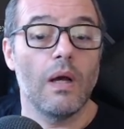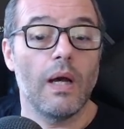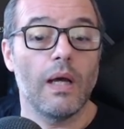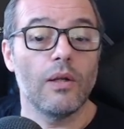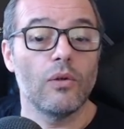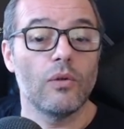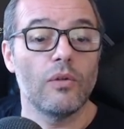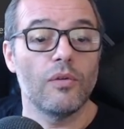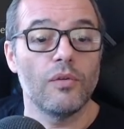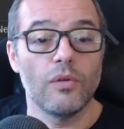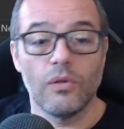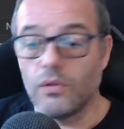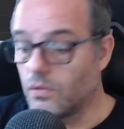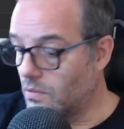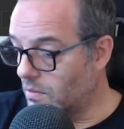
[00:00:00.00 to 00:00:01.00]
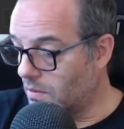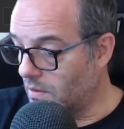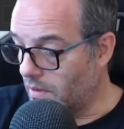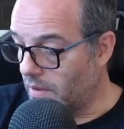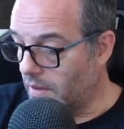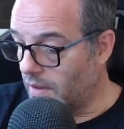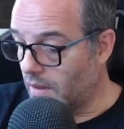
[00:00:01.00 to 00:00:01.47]
And also
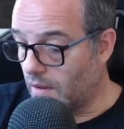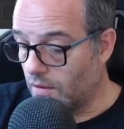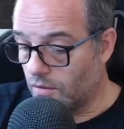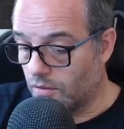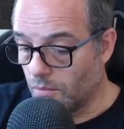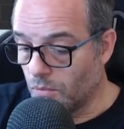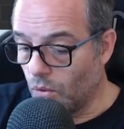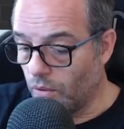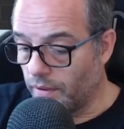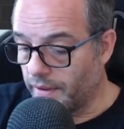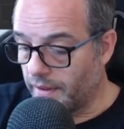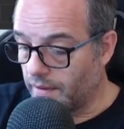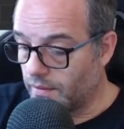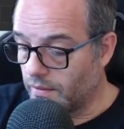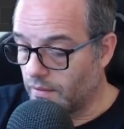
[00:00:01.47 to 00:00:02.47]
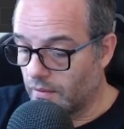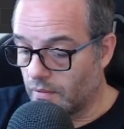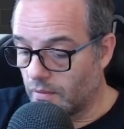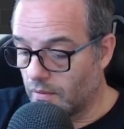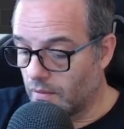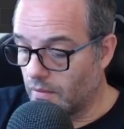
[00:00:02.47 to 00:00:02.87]
the smoothness.